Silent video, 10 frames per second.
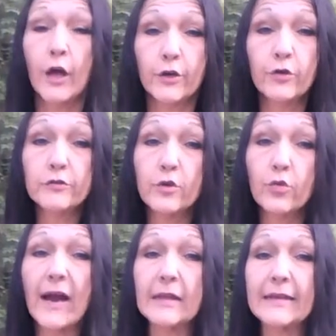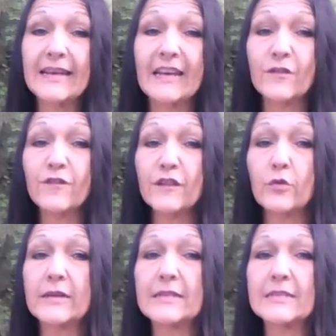you'll directly
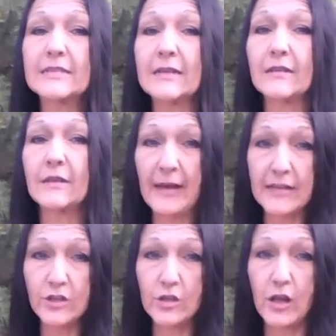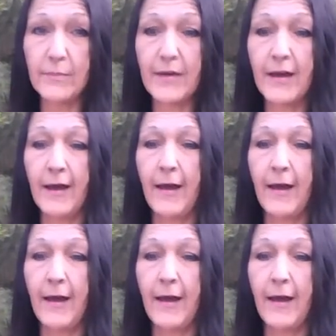influence the pendulum,